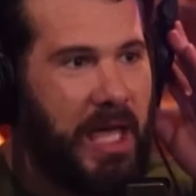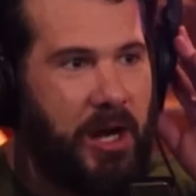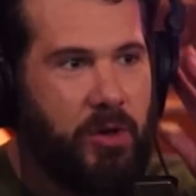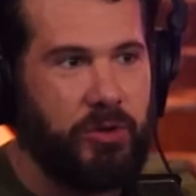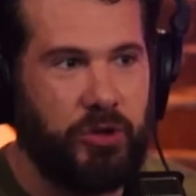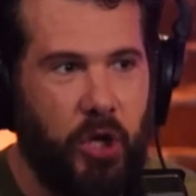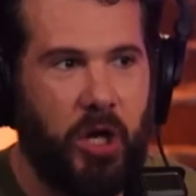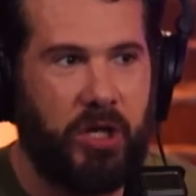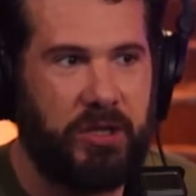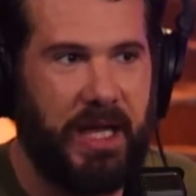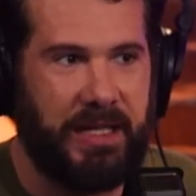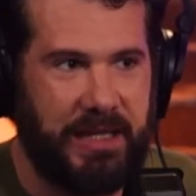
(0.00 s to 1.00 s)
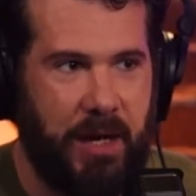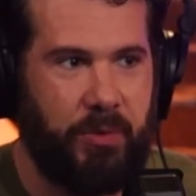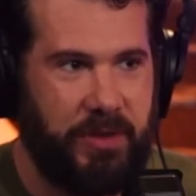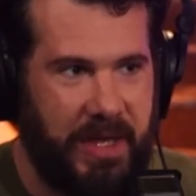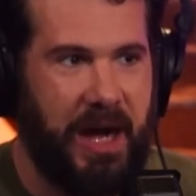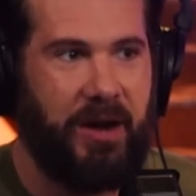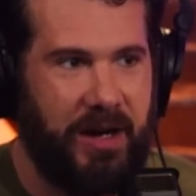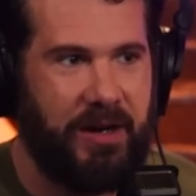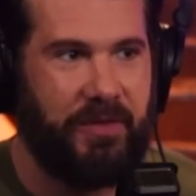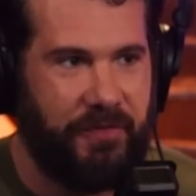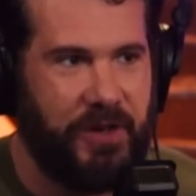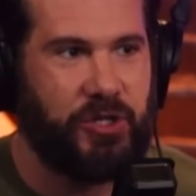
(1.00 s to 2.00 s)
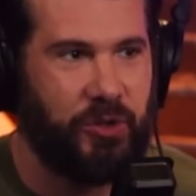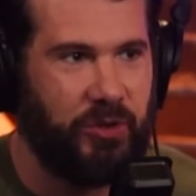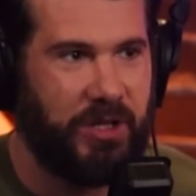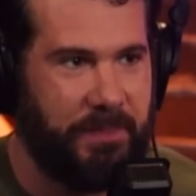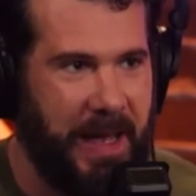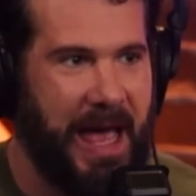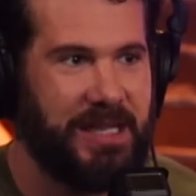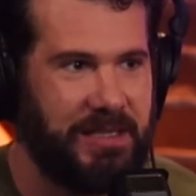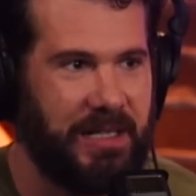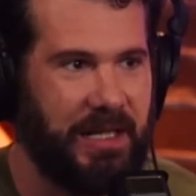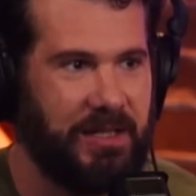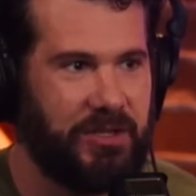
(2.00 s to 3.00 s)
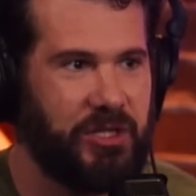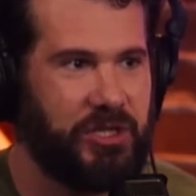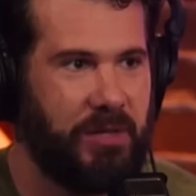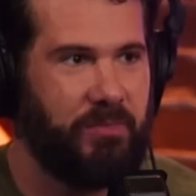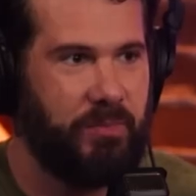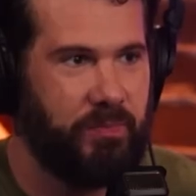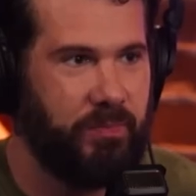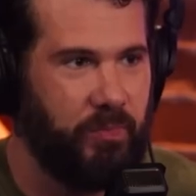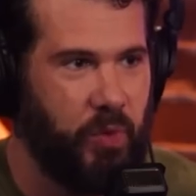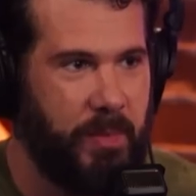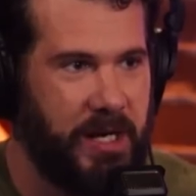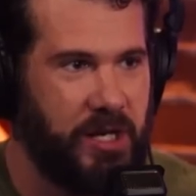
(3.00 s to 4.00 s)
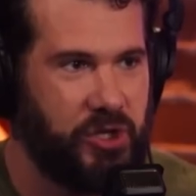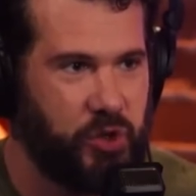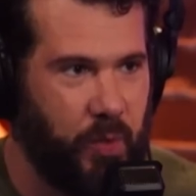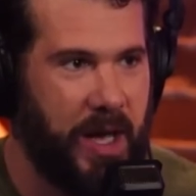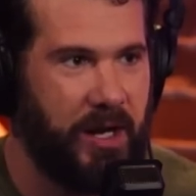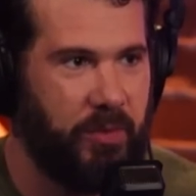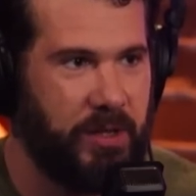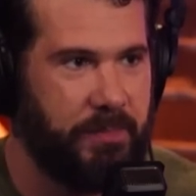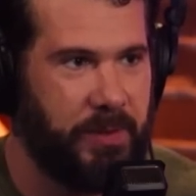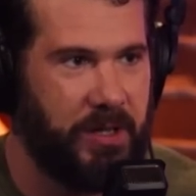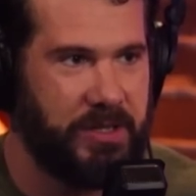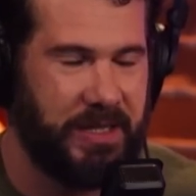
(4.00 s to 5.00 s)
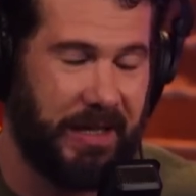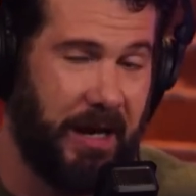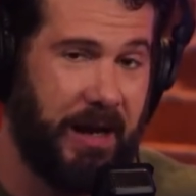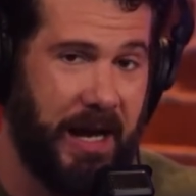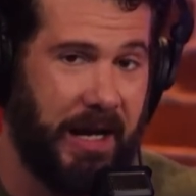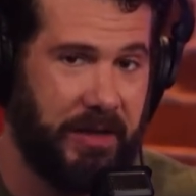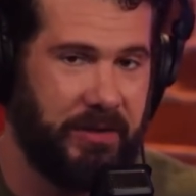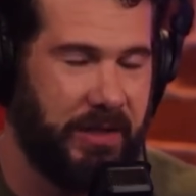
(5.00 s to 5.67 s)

they don't look like they were there in an official capacity. It's just some woman in a sweater with a purse, like, all right, I guess